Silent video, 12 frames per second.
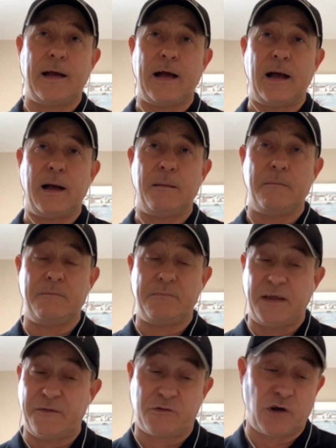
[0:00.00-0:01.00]

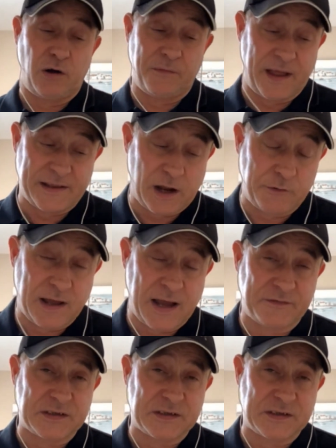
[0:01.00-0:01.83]
They don't have